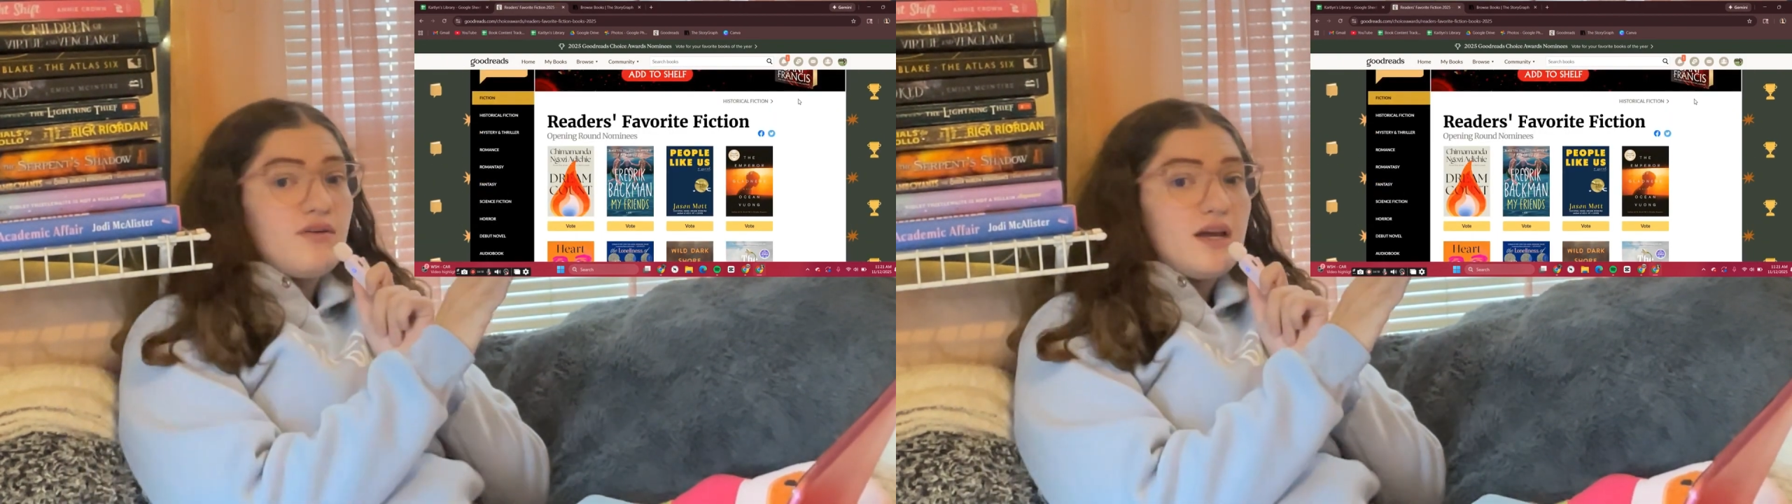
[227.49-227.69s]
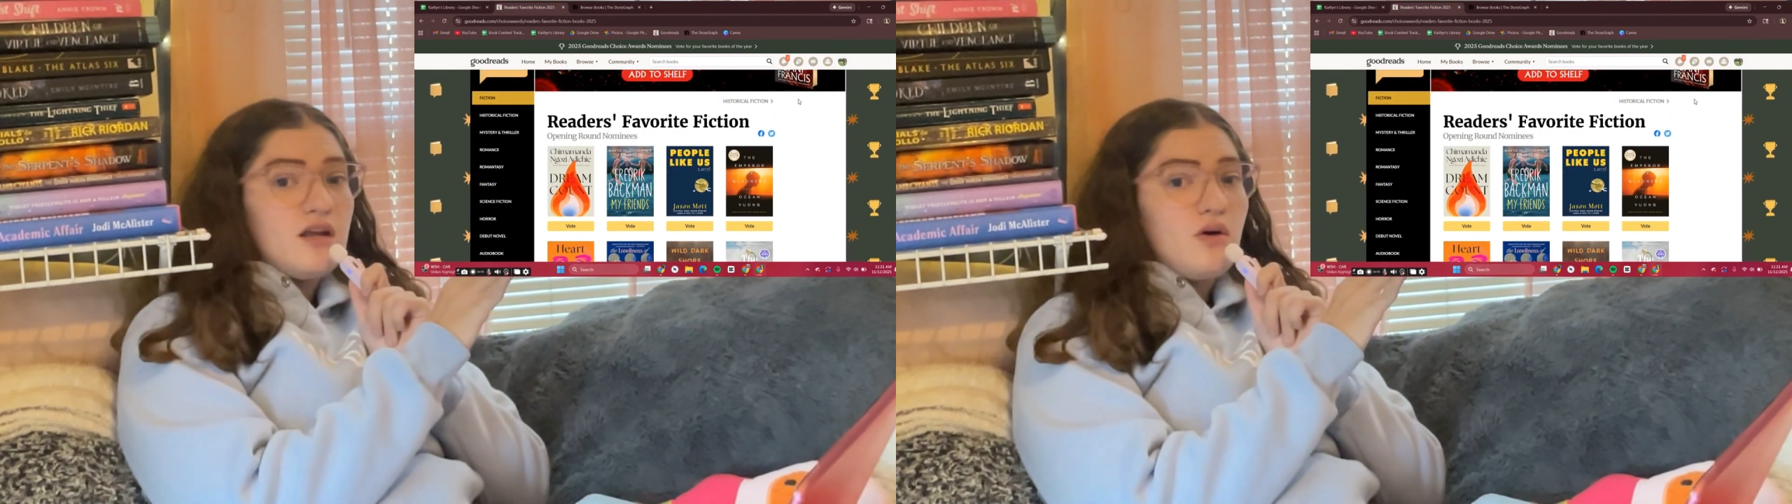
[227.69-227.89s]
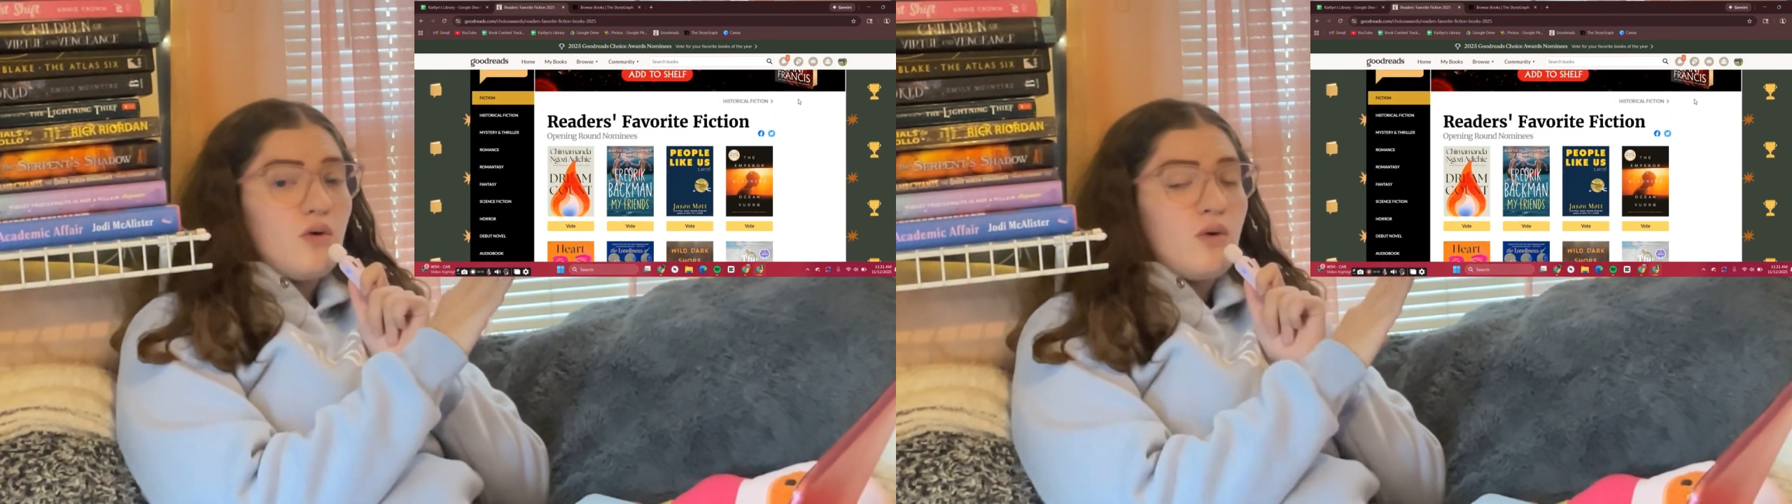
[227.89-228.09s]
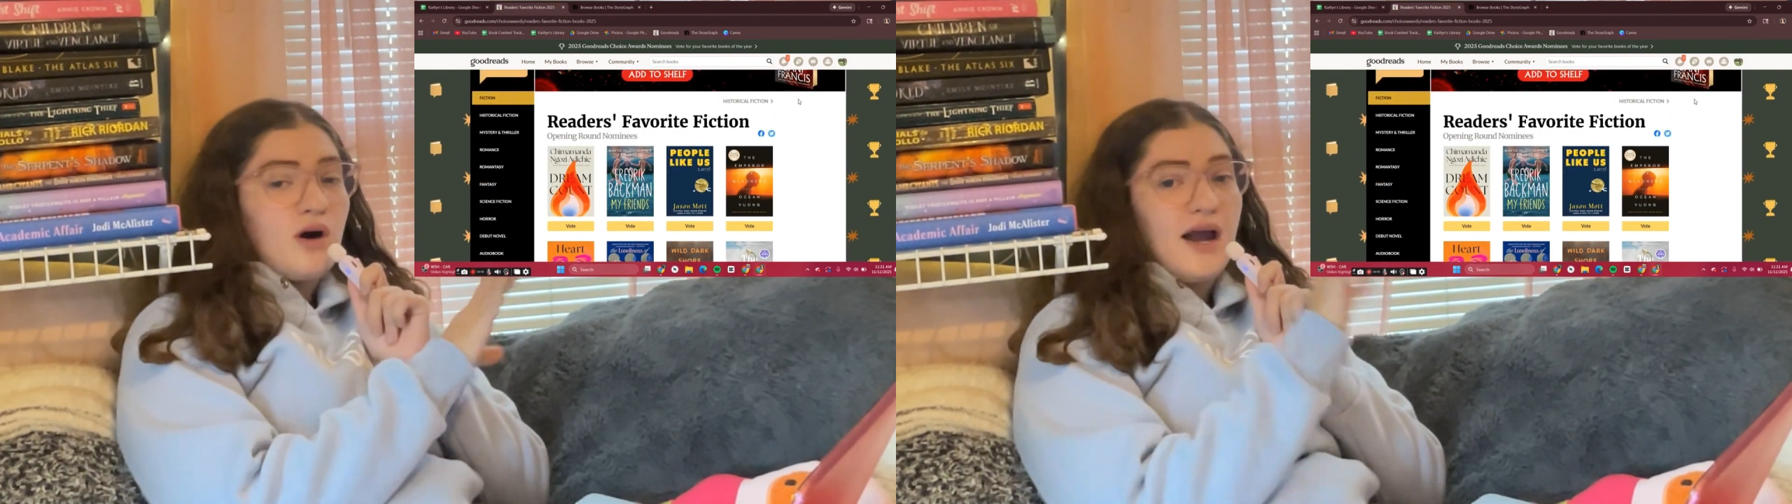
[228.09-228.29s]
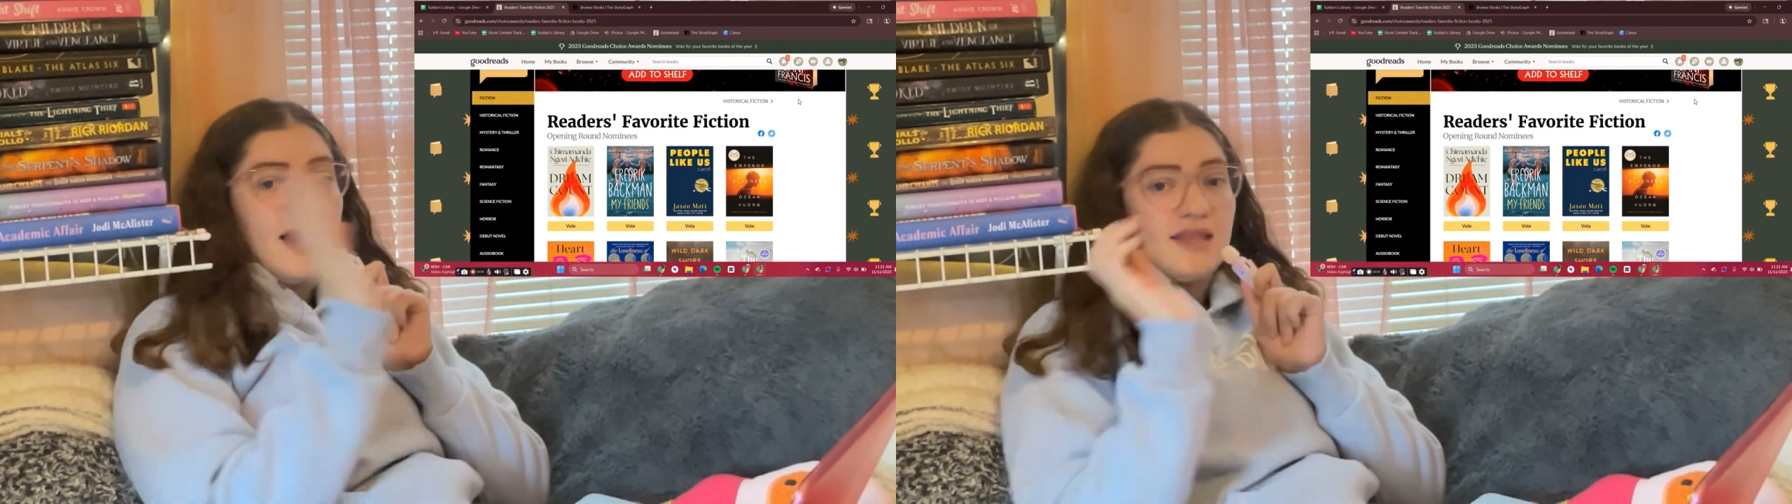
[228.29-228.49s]
read or
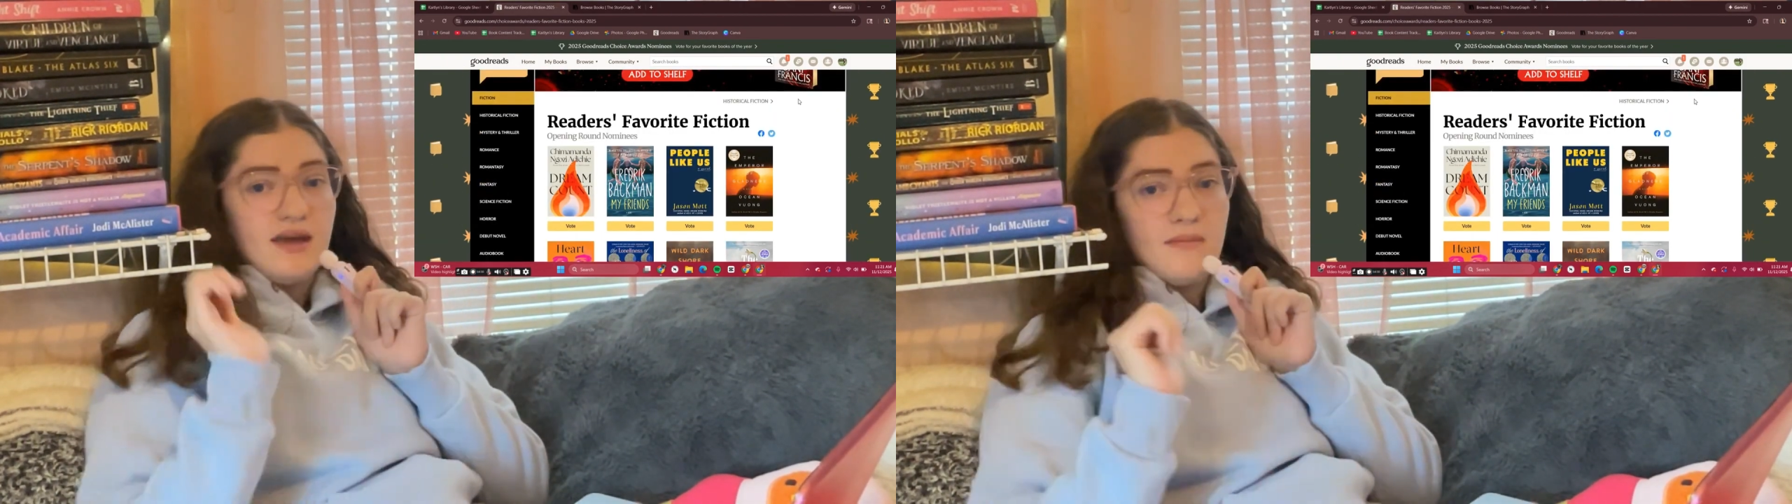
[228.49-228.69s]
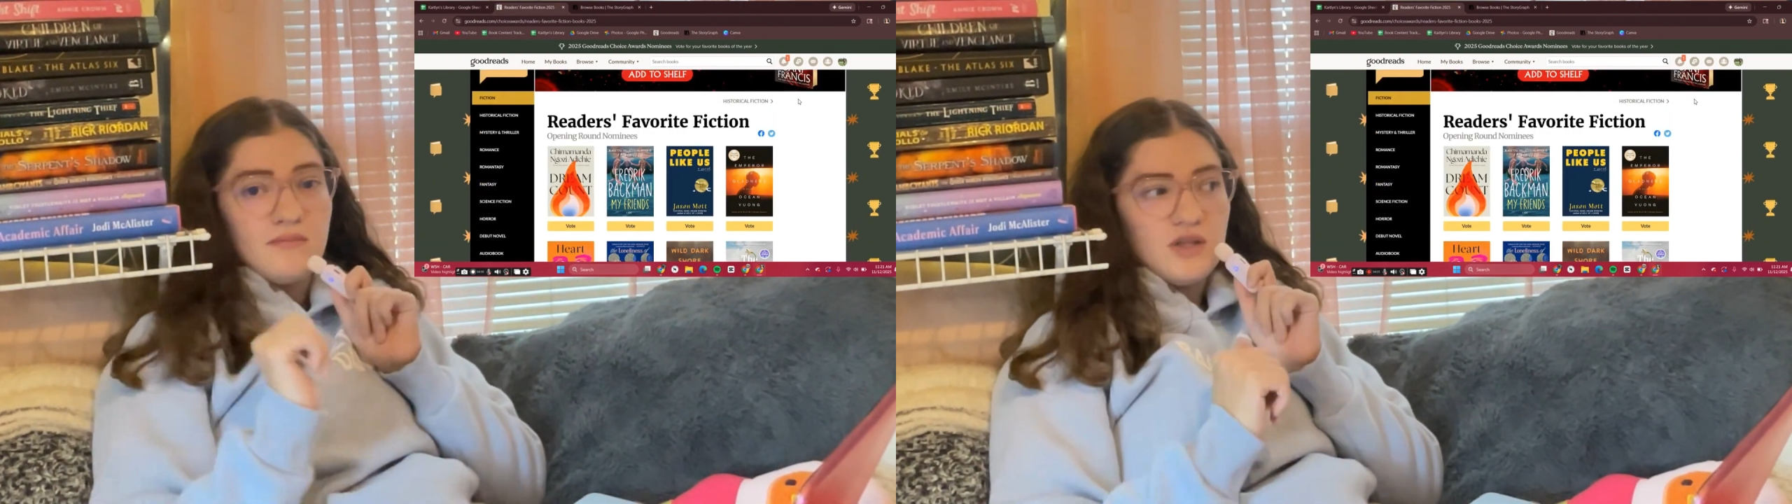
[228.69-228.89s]
I hate them.